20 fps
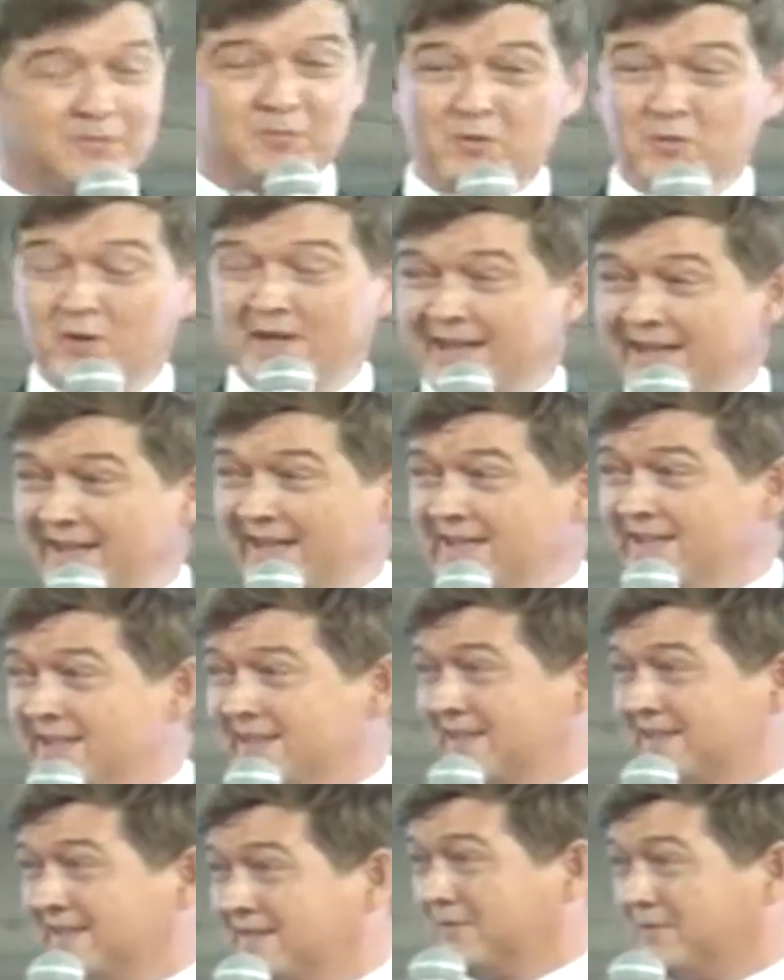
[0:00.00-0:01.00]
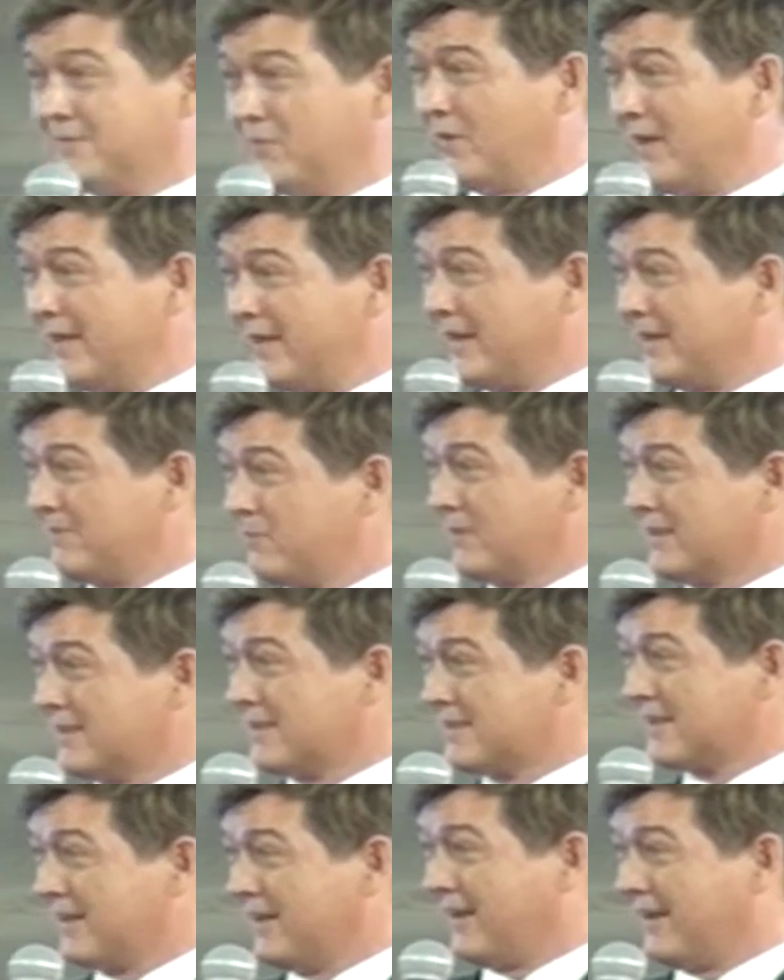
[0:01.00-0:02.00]
Someone want to guess? Why did I bring
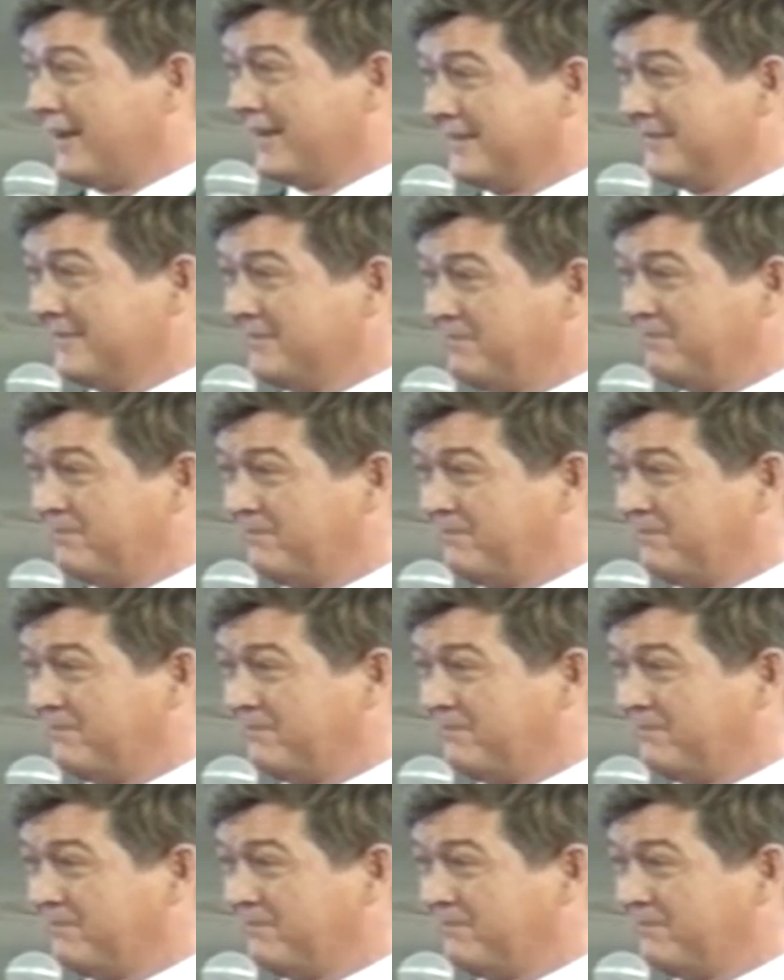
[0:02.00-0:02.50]
the slide?